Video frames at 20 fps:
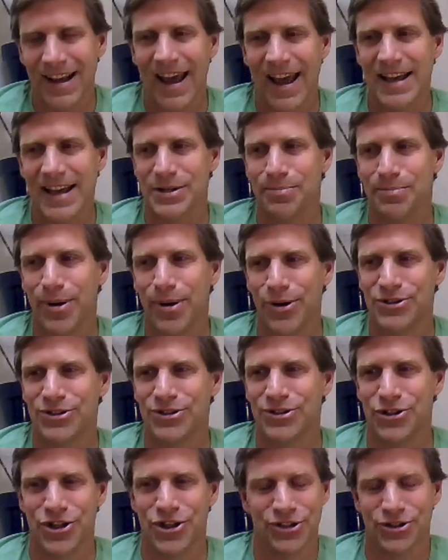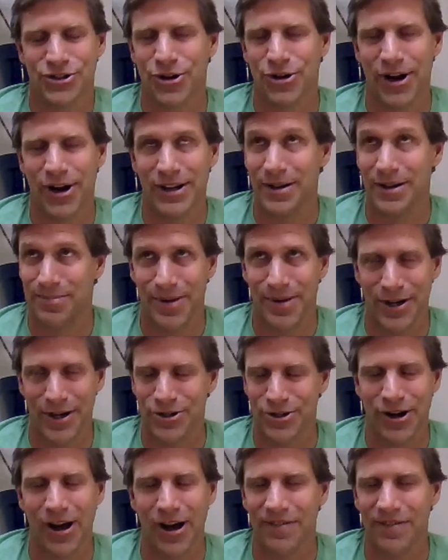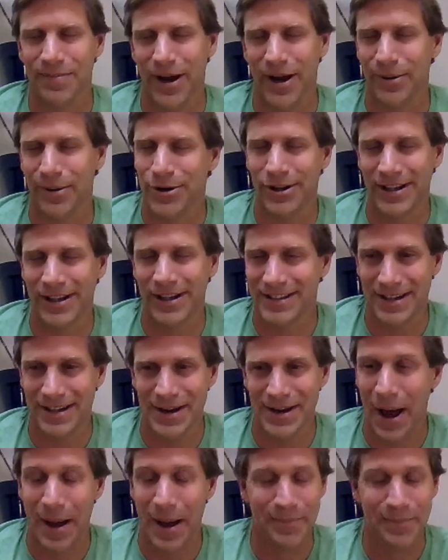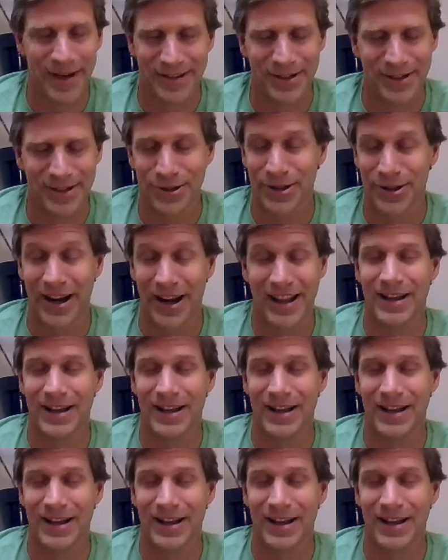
as opposed to just trying to picture it off me. I really did not mean to do that.